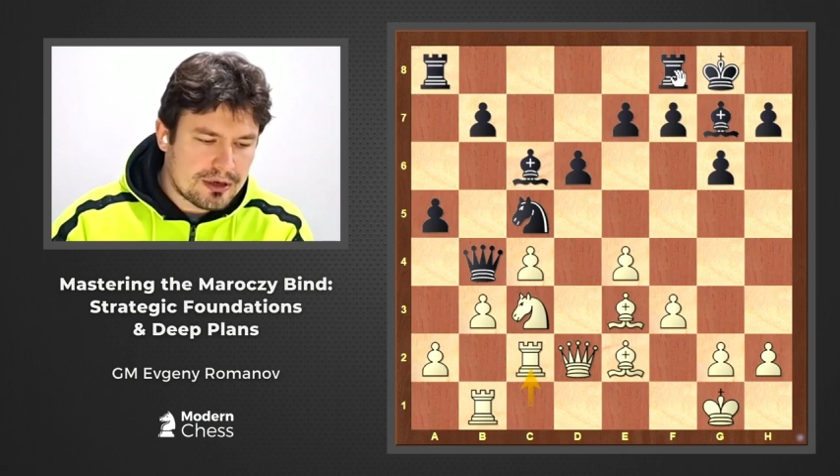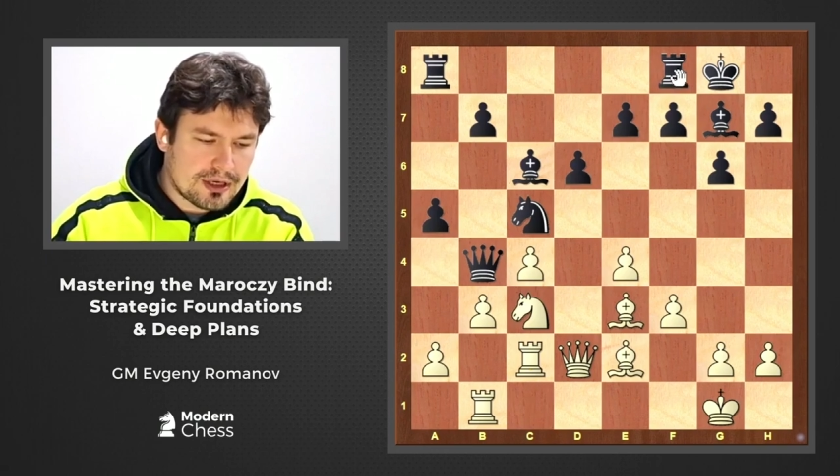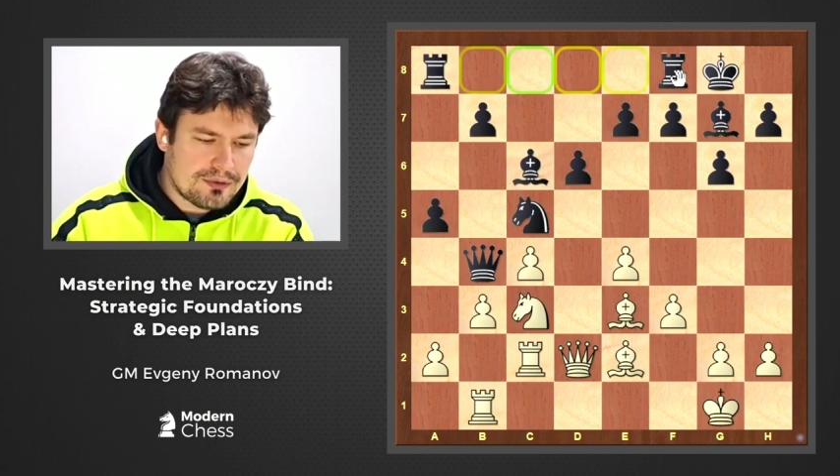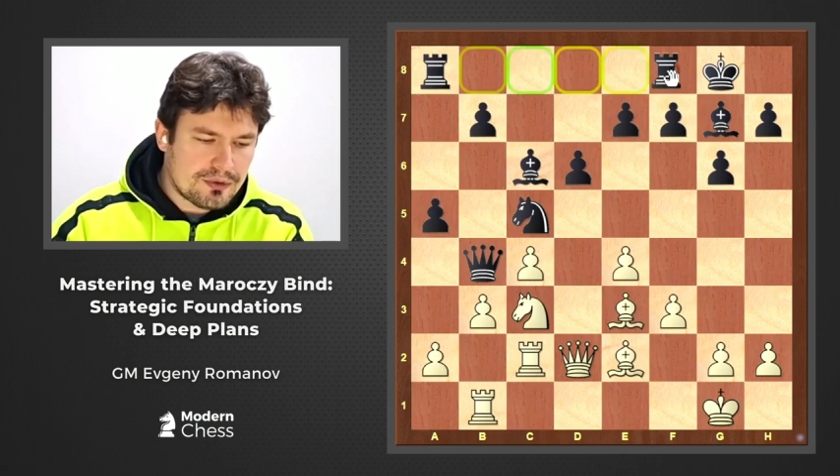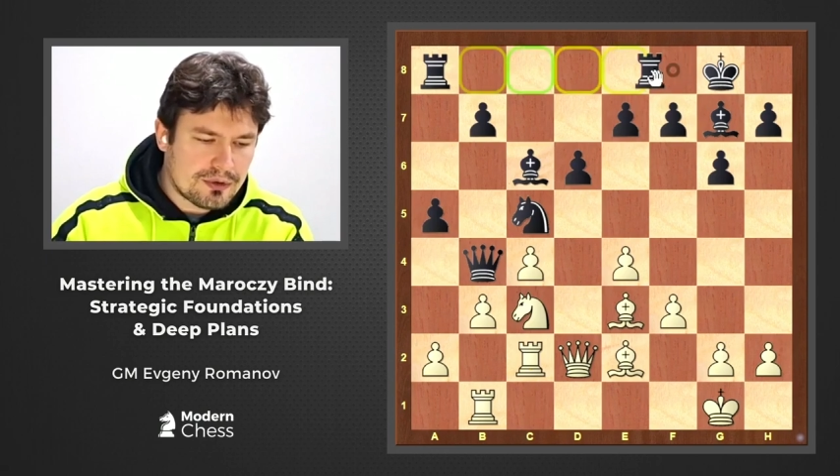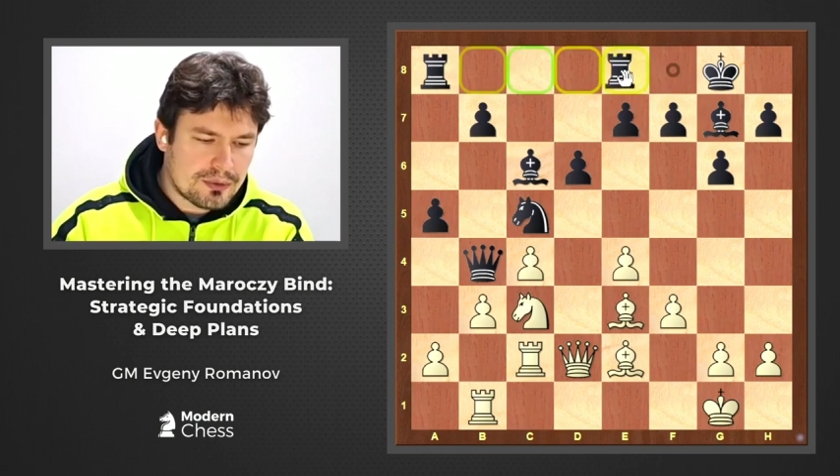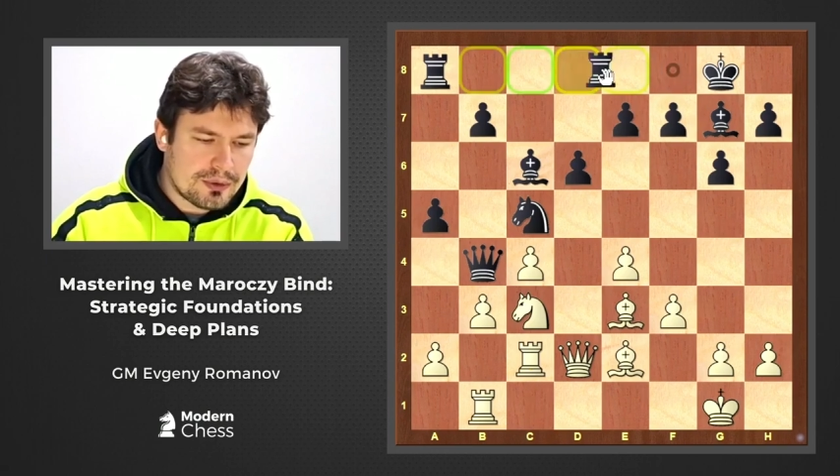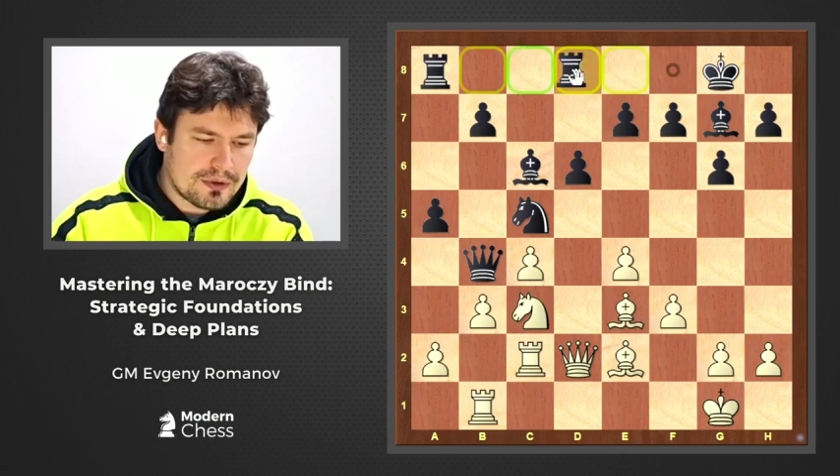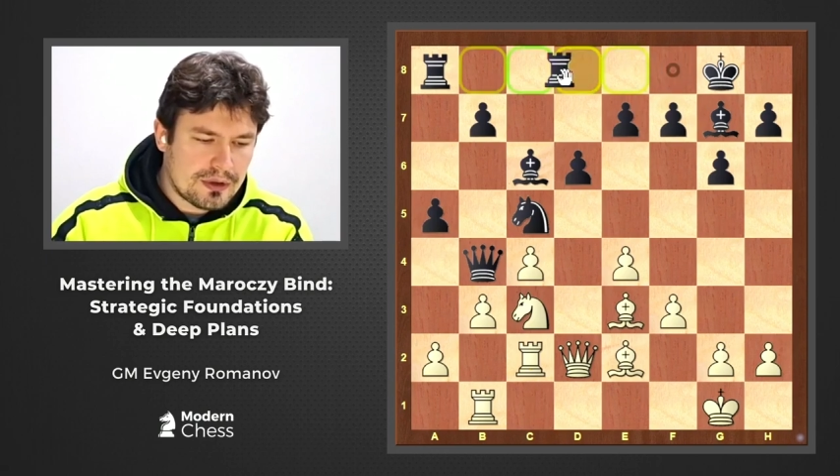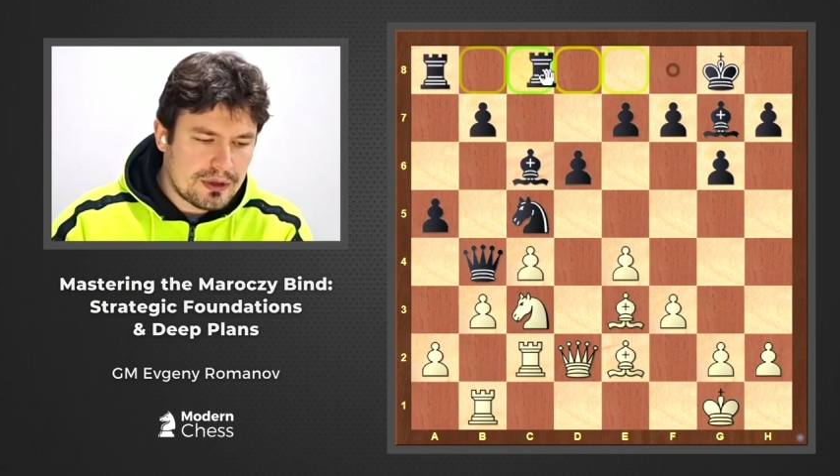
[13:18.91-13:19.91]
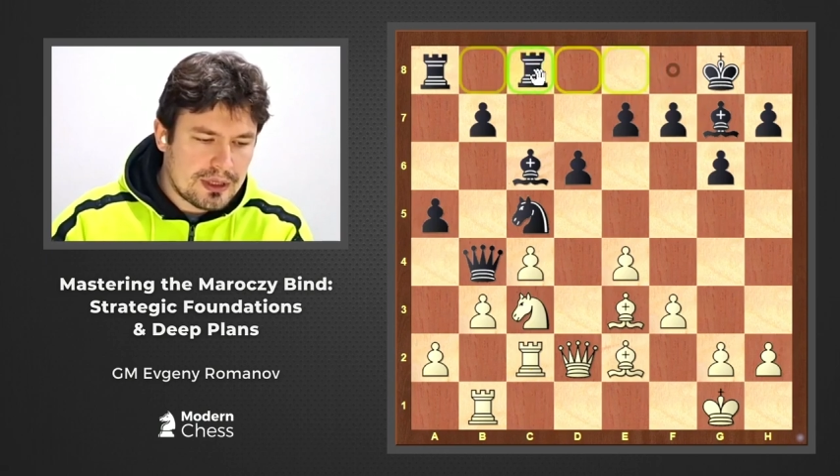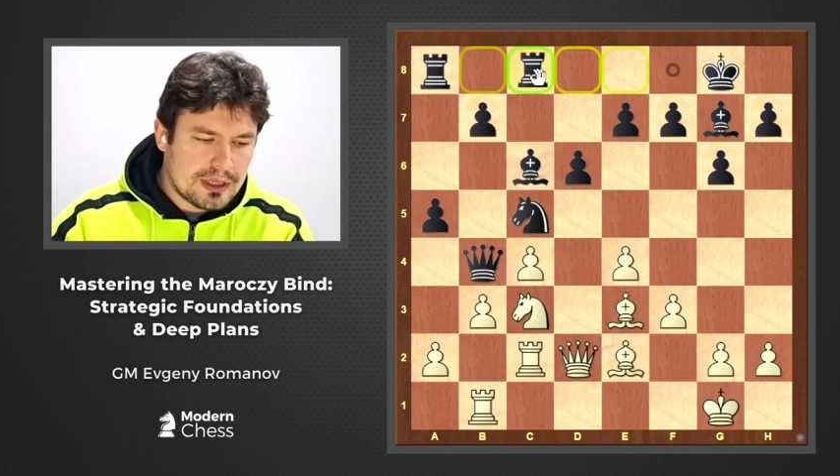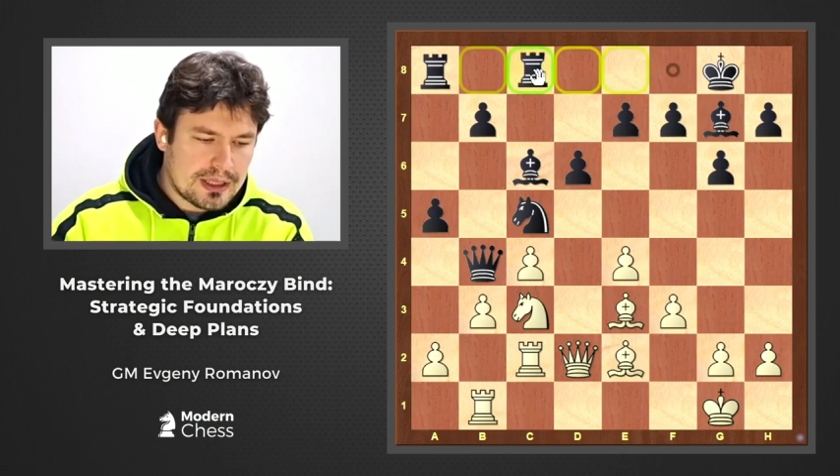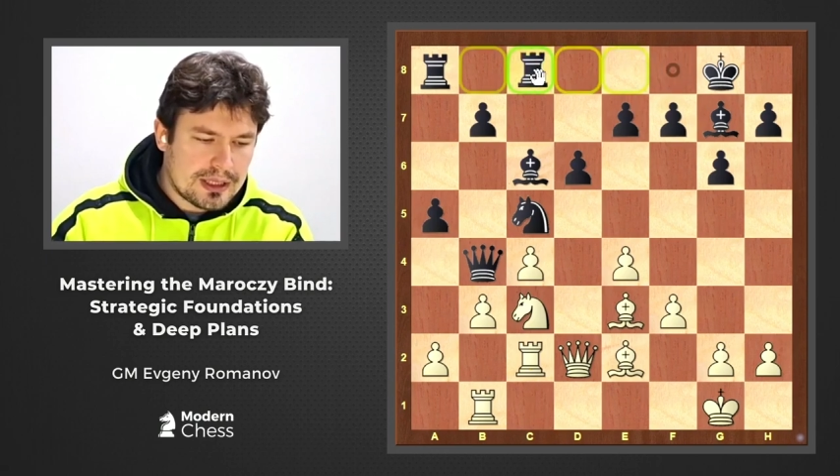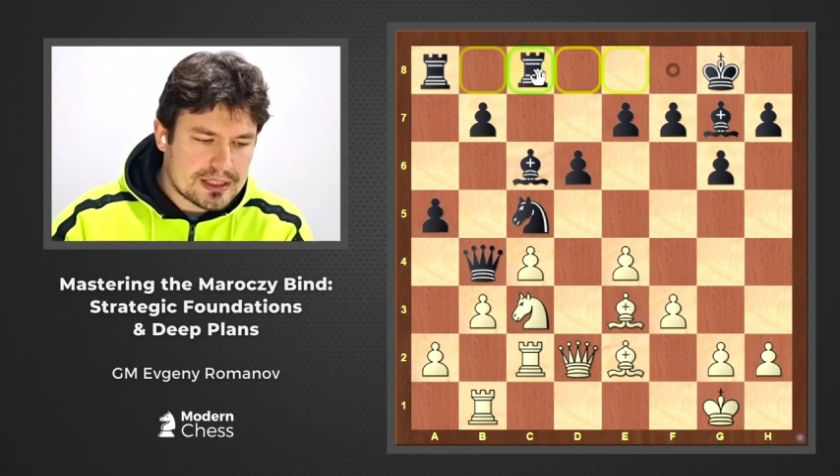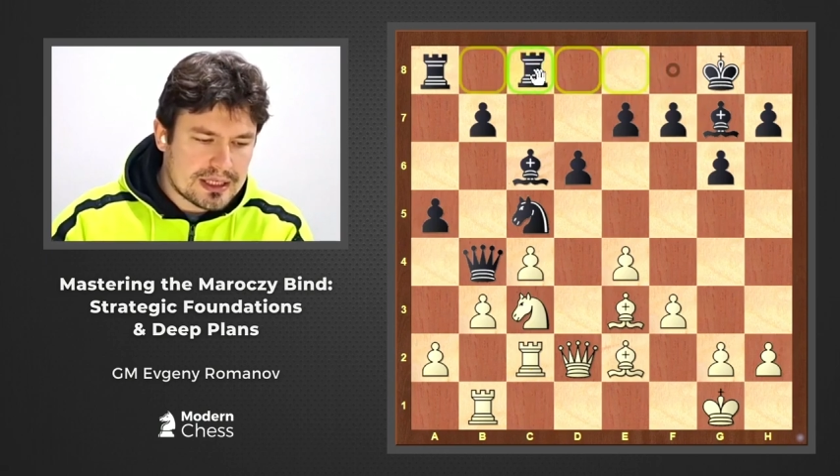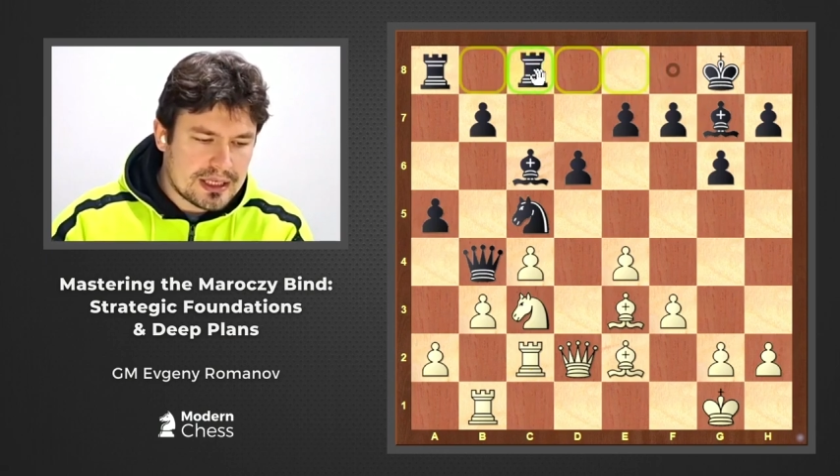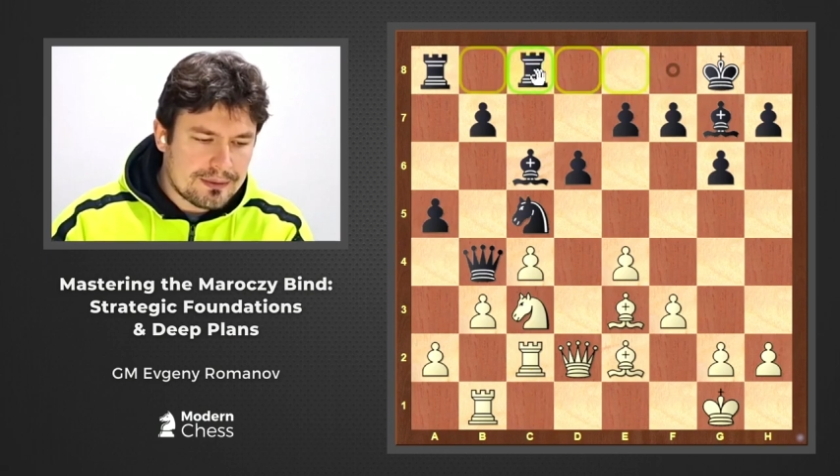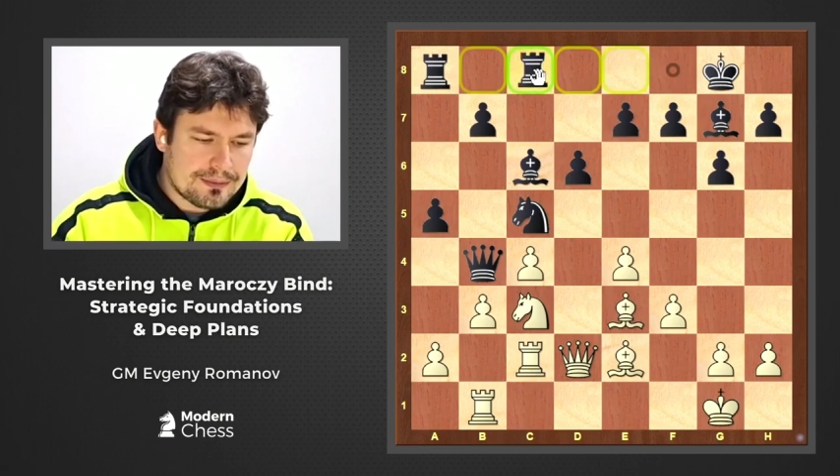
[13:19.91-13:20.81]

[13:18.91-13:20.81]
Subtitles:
a4 with, let's say,